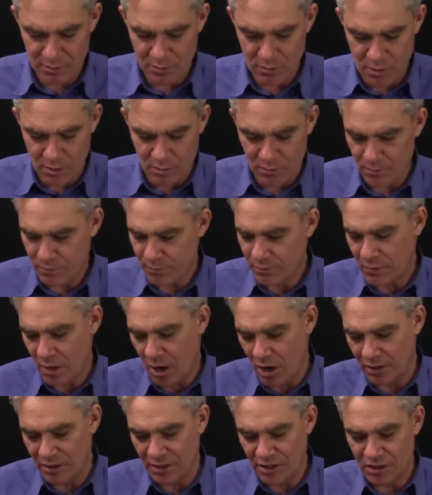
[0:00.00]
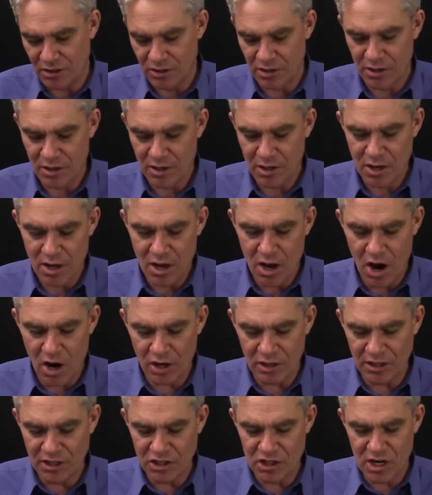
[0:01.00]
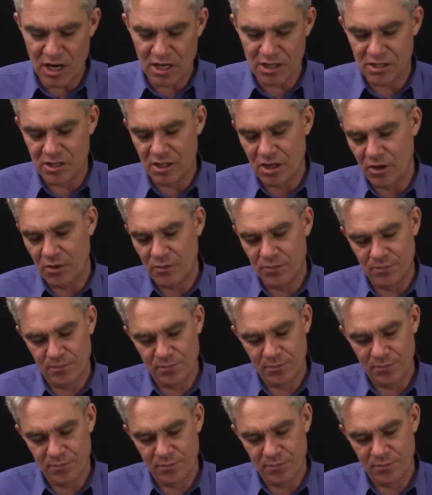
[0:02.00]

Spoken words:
Well, only just though.